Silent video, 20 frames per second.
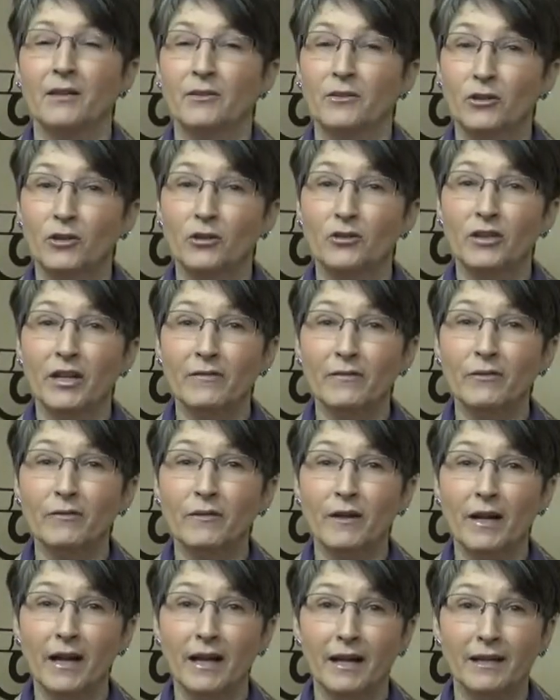You'll never
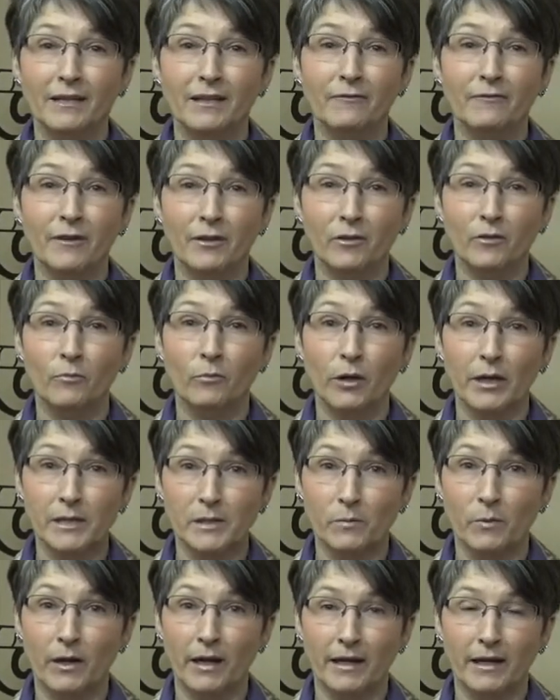find a federal
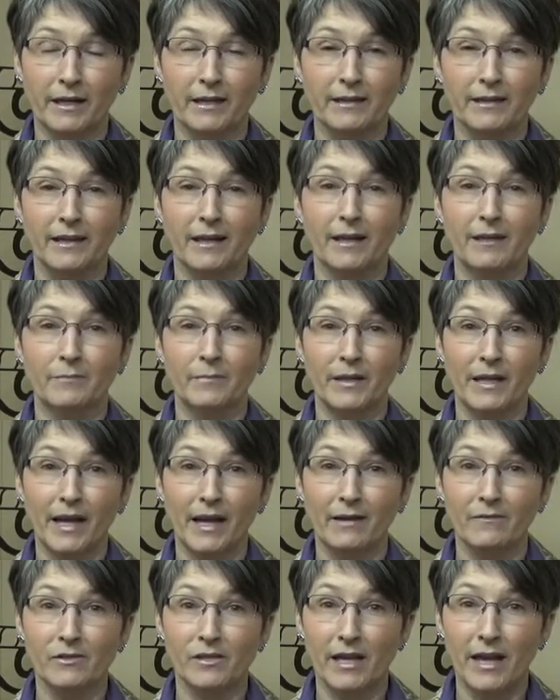brace bracket that
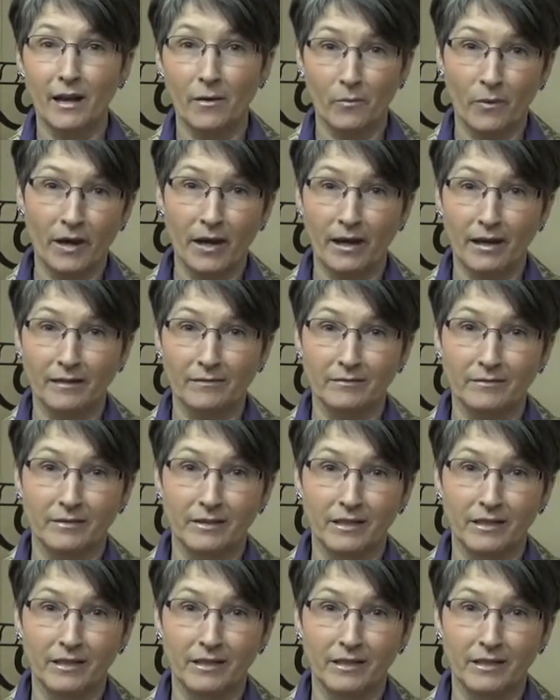behaves that way.